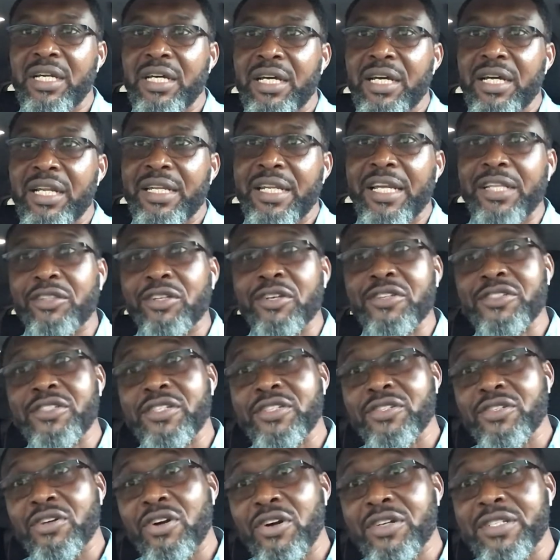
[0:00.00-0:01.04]
Let us
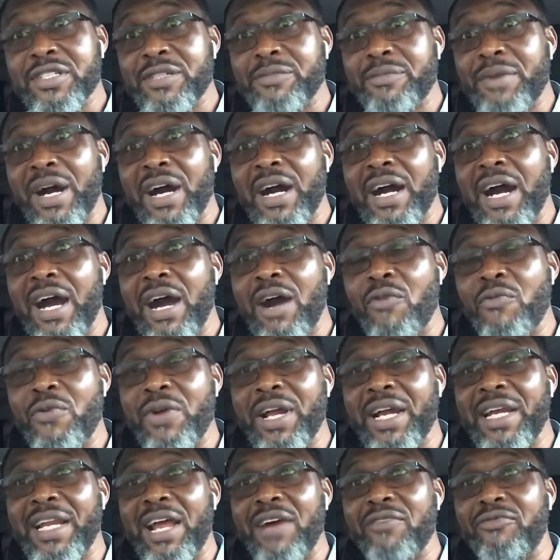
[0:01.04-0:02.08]
discuss about how we
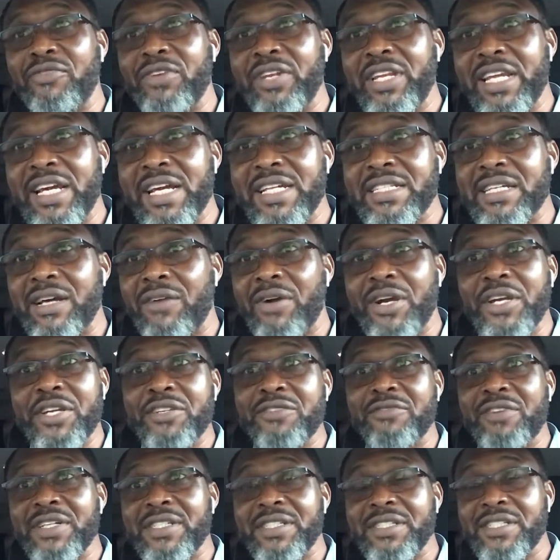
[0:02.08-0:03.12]
can affiliate our
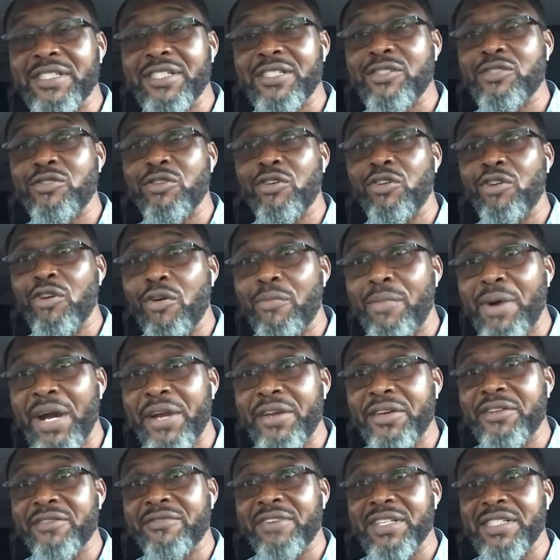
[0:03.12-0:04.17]
universities to global
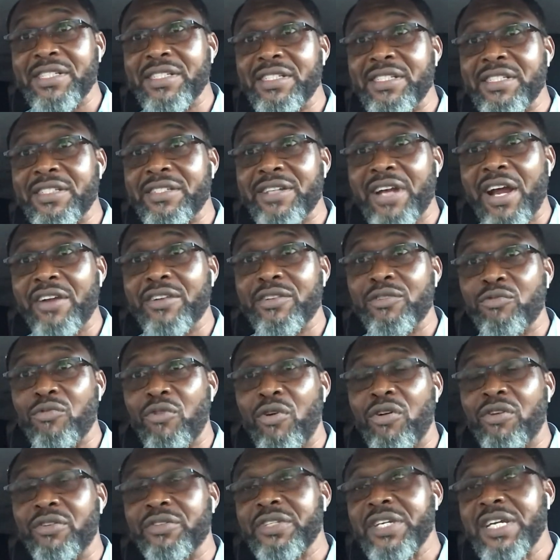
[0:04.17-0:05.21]
universities around the
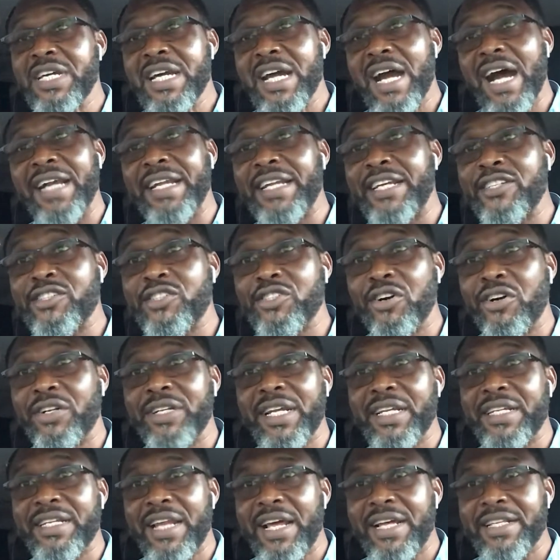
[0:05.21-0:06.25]
world and ensure
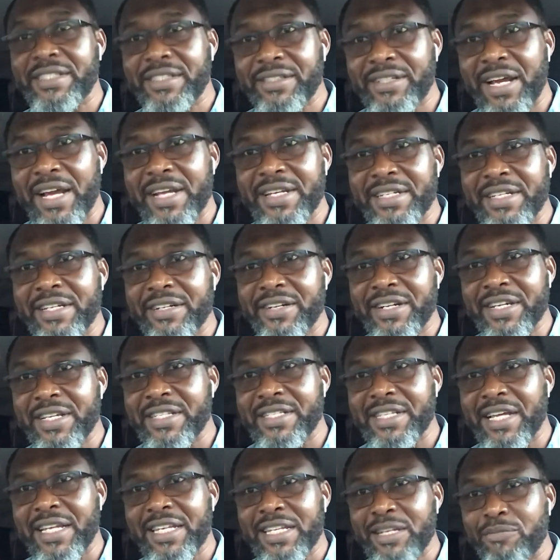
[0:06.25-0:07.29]
that Nigerian degrees
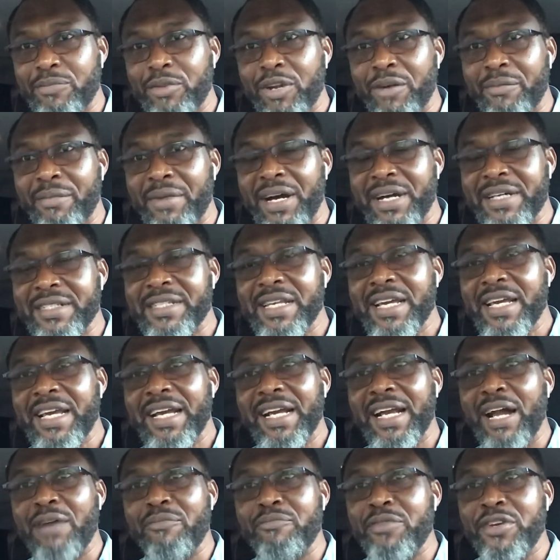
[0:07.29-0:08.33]
and diplomas
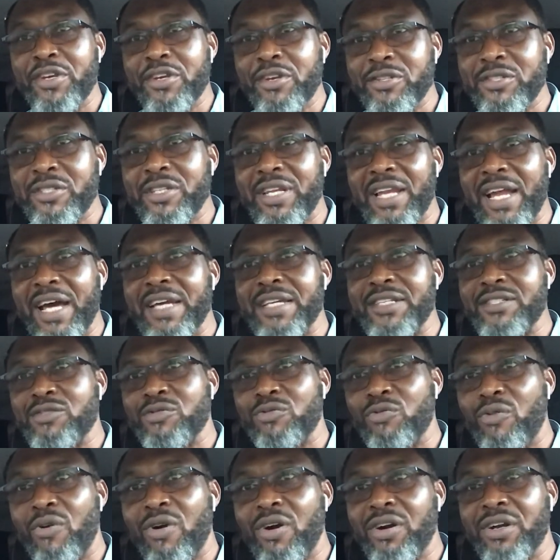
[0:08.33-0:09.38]
can be utilized to
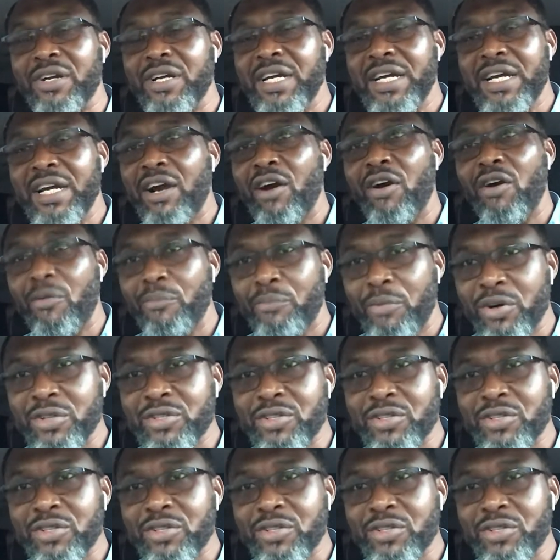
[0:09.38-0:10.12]
work both